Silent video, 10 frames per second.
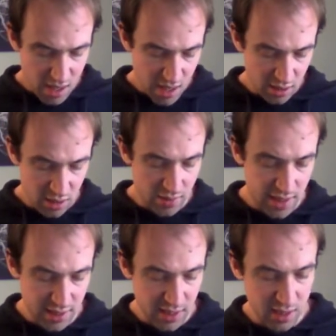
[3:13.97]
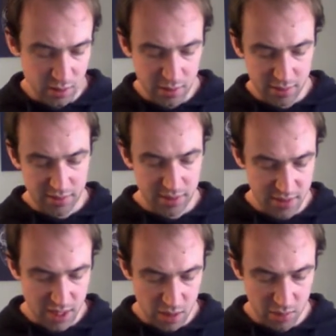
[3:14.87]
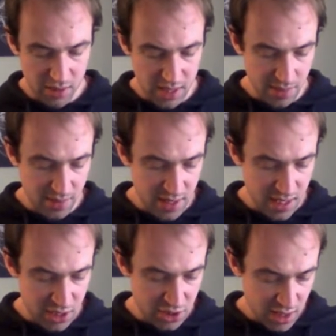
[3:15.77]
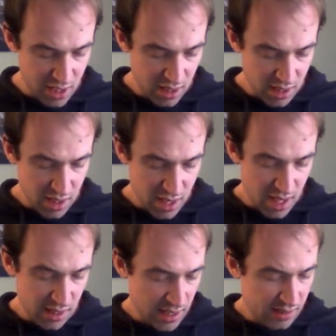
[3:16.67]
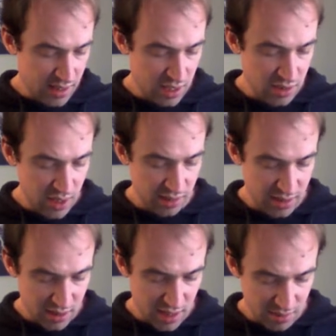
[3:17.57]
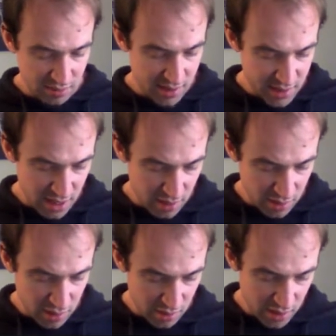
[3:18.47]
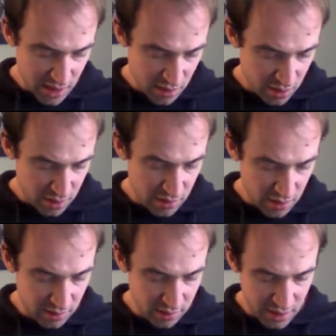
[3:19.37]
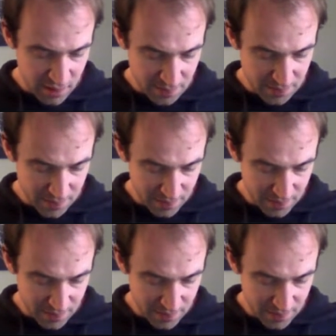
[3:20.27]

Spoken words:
And go around. The heroes just help clean up that edge there, allow the Edrags to stay in the middle and get rid of those the